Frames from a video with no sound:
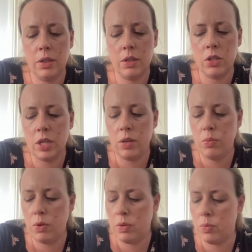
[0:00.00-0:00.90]

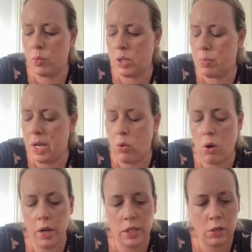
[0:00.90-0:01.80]
she was being
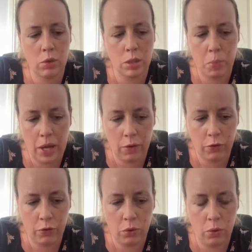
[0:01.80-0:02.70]
quite
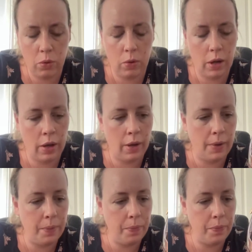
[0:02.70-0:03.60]
disrespectful,
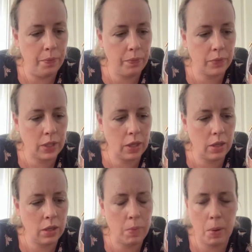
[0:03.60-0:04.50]

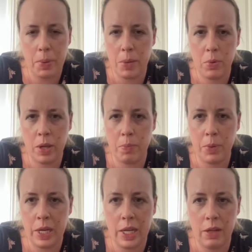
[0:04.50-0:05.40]
about people that
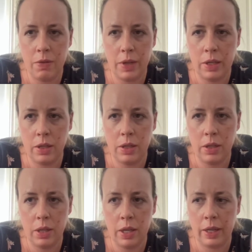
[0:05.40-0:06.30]
believe in
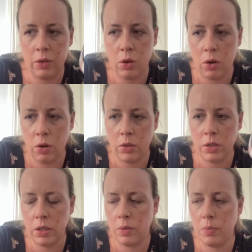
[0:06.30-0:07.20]
God
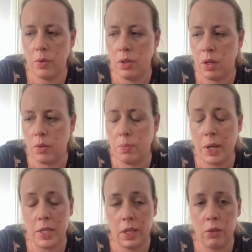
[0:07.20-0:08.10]
and,
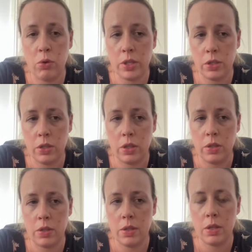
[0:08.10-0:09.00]
basically
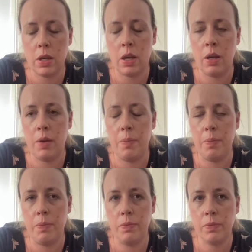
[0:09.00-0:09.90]
Christians, and